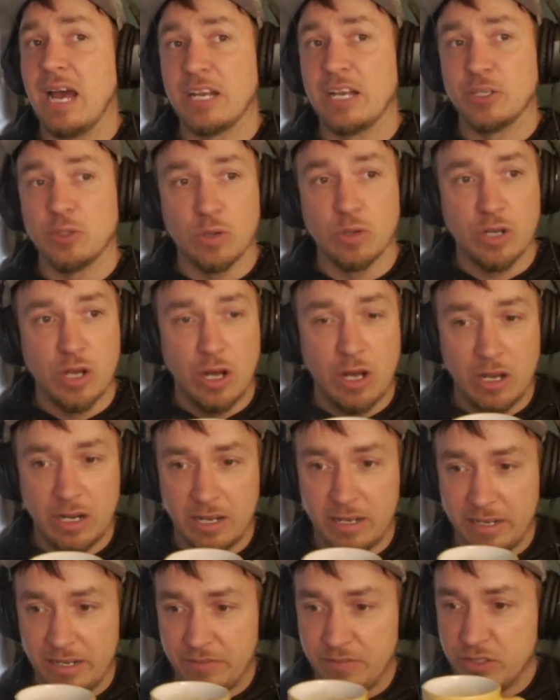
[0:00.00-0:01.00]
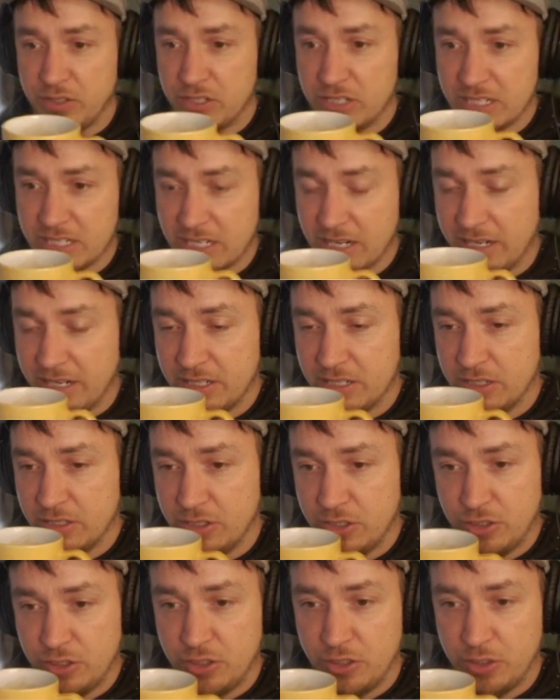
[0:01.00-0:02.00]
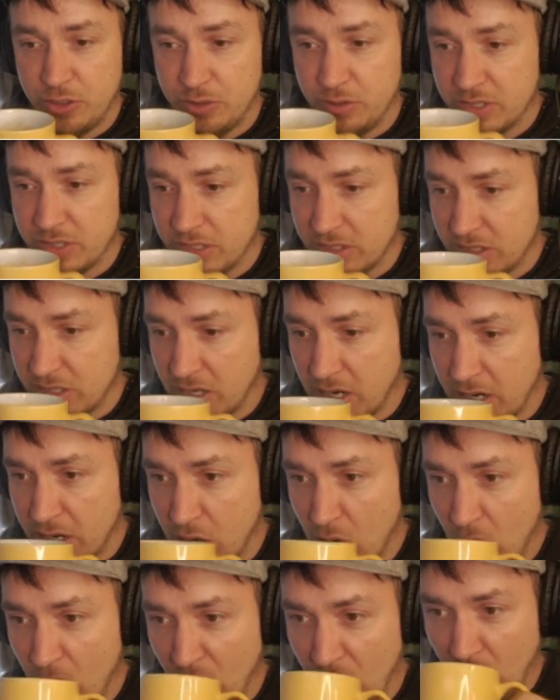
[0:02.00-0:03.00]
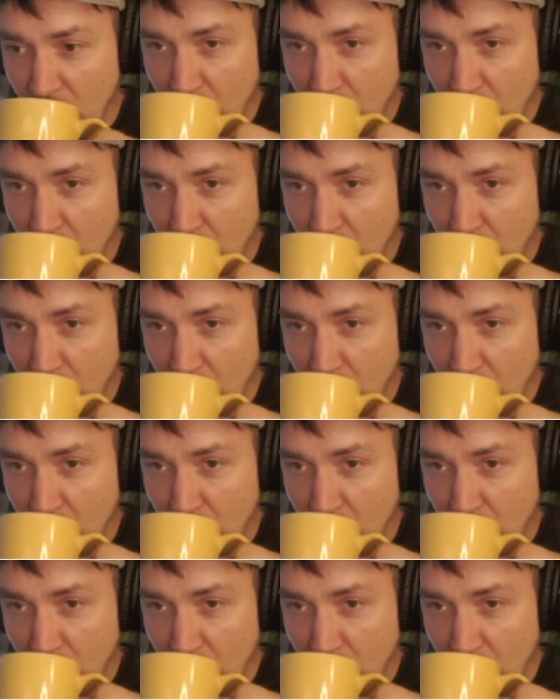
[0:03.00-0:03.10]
and your collar if you decide to choose a side.